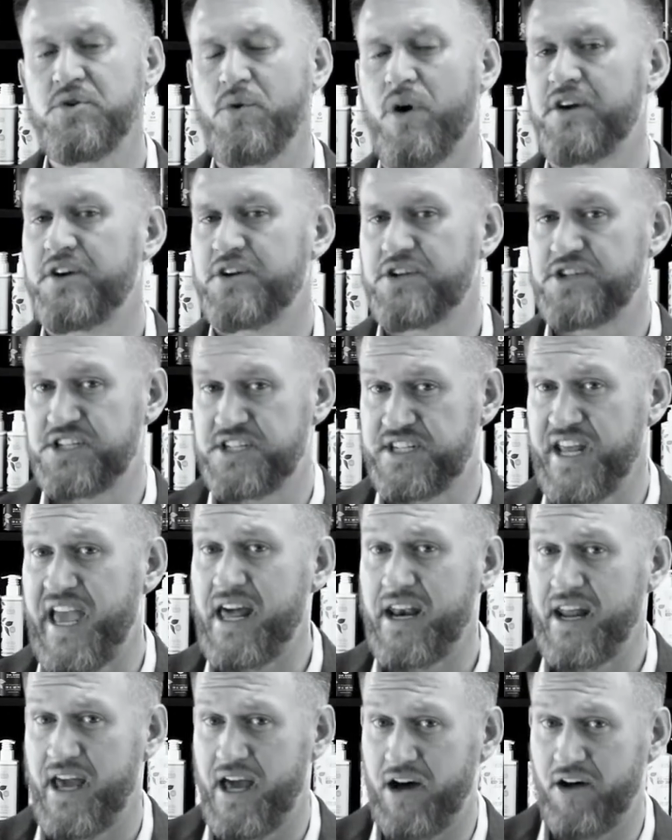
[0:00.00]
you
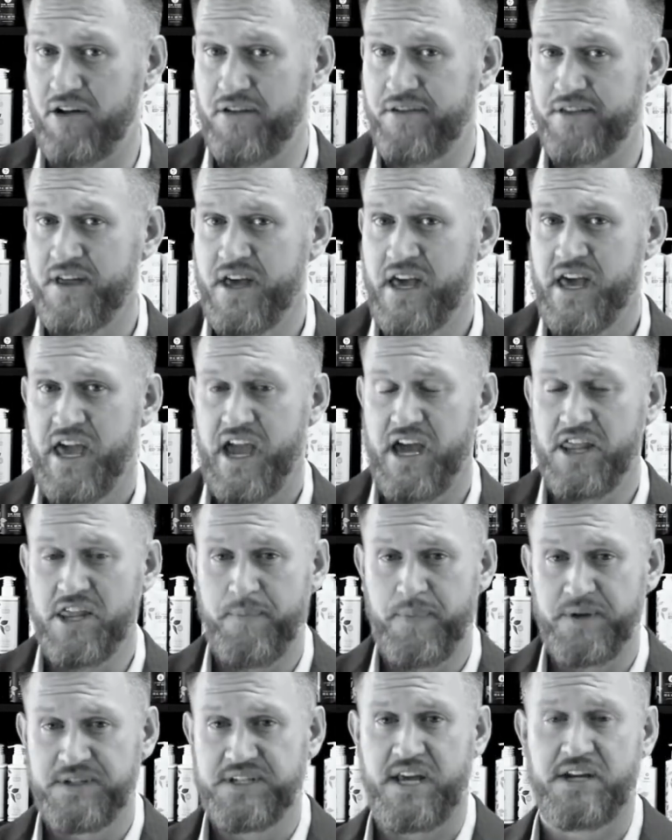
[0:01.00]
understand health, and
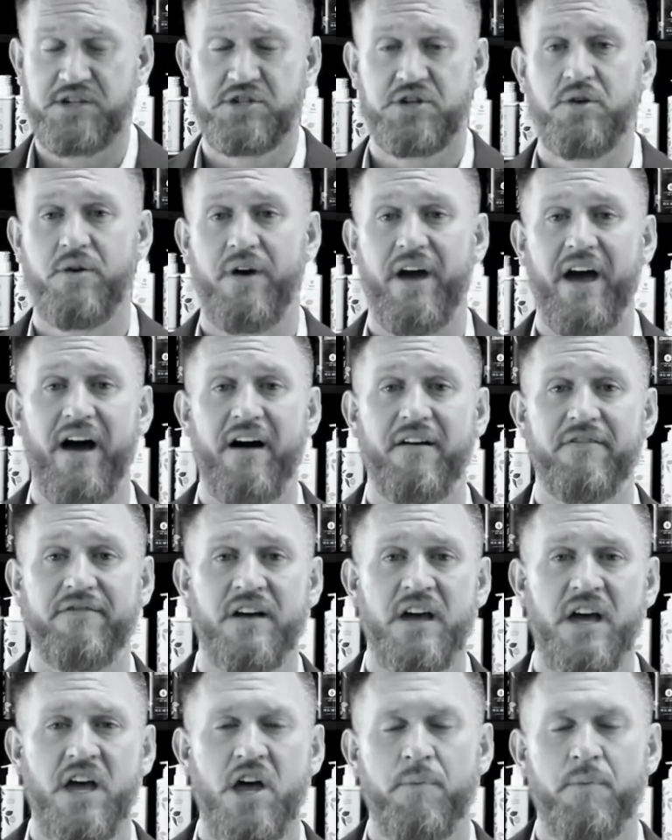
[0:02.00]
the potential you have.